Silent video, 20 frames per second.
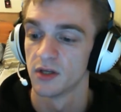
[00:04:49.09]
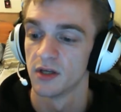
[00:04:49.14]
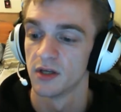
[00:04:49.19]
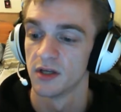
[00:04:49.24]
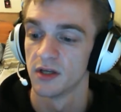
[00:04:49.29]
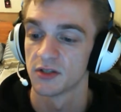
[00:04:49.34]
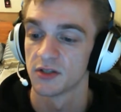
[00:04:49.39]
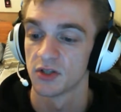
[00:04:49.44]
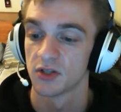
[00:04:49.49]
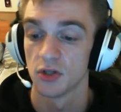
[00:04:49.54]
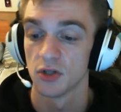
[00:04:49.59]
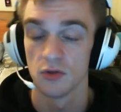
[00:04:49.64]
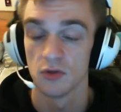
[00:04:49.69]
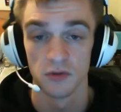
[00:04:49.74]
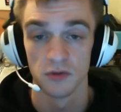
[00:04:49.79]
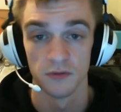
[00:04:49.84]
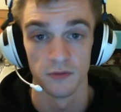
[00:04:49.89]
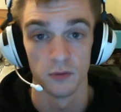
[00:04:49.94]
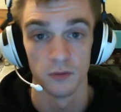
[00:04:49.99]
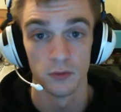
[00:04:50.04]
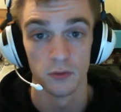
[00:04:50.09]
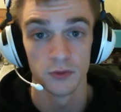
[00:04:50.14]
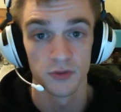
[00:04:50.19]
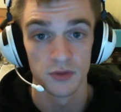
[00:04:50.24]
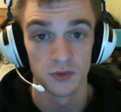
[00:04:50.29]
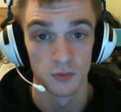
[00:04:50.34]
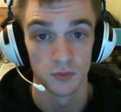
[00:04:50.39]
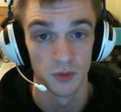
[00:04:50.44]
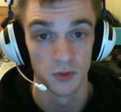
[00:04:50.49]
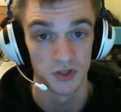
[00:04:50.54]
Execution Force,
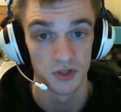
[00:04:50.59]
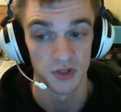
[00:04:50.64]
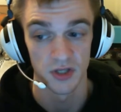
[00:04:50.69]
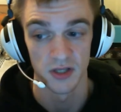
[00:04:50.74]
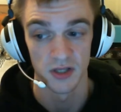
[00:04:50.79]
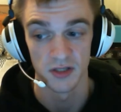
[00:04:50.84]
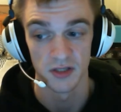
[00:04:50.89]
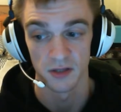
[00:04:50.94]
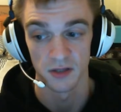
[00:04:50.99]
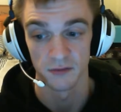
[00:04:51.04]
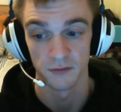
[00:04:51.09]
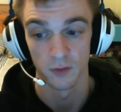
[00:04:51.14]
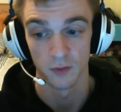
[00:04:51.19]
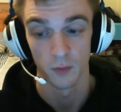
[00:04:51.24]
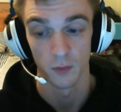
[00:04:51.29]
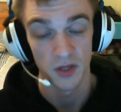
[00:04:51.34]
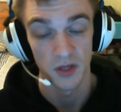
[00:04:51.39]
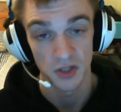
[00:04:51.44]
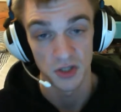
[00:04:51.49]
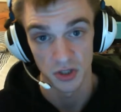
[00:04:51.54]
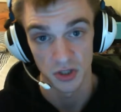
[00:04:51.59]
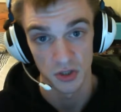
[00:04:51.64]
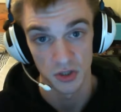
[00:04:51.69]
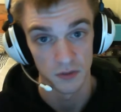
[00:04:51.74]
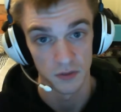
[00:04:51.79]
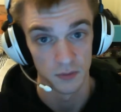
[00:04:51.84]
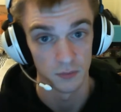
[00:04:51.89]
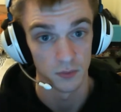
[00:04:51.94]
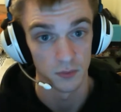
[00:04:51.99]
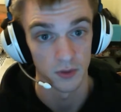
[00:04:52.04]
which is a formation you
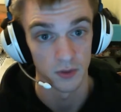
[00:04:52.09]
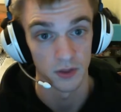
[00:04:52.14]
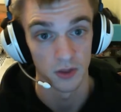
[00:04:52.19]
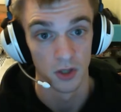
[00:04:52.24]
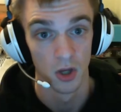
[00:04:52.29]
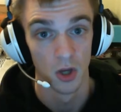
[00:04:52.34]
can bring,